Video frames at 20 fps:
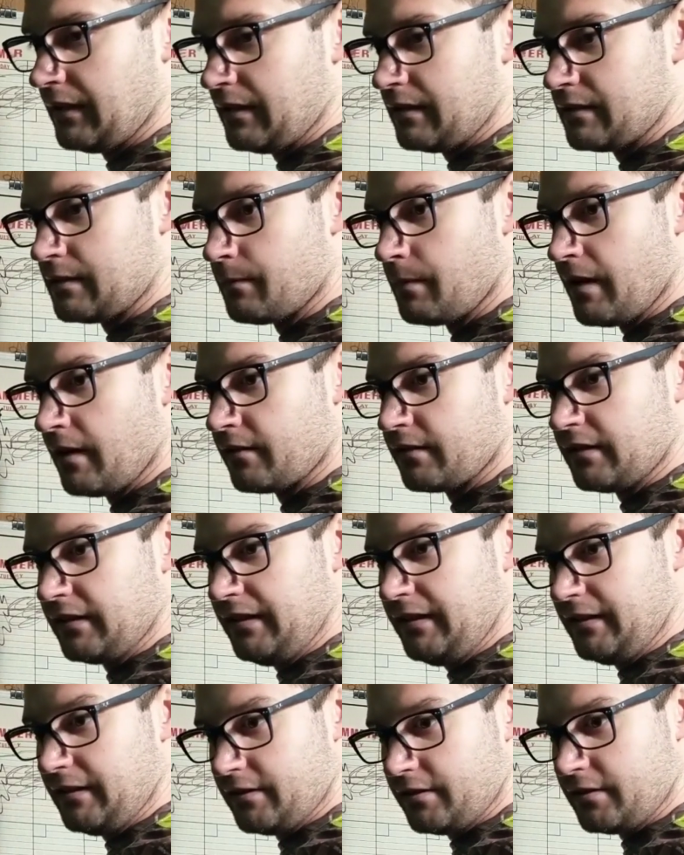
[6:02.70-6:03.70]
it's about to
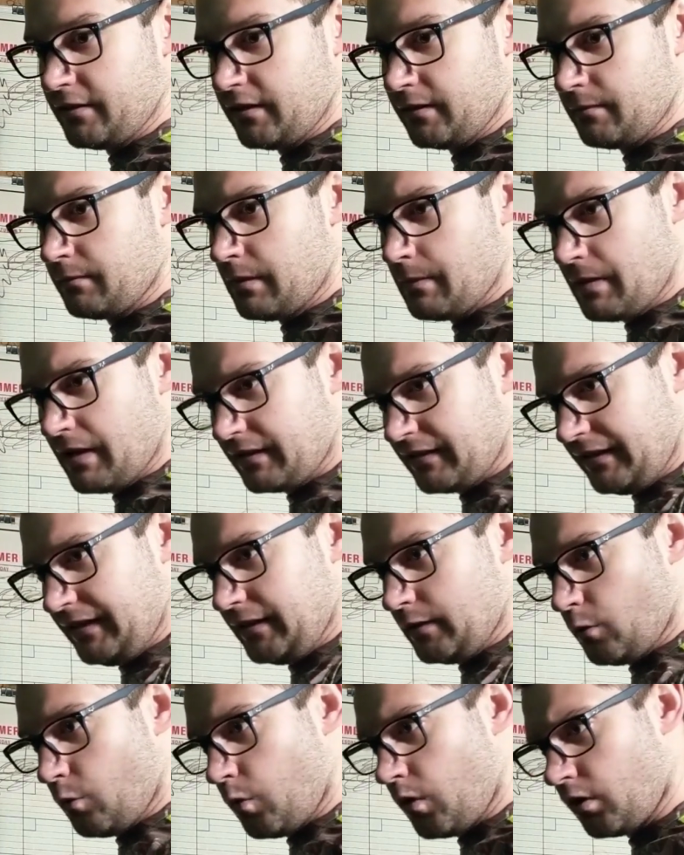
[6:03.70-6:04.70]
eat a sun, about to
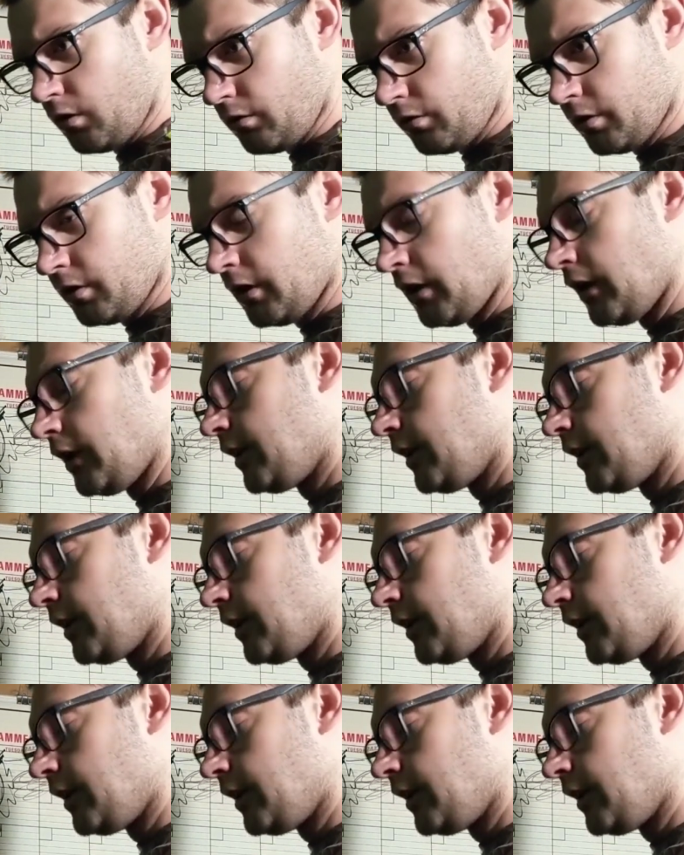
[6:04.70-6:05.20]
eat a world.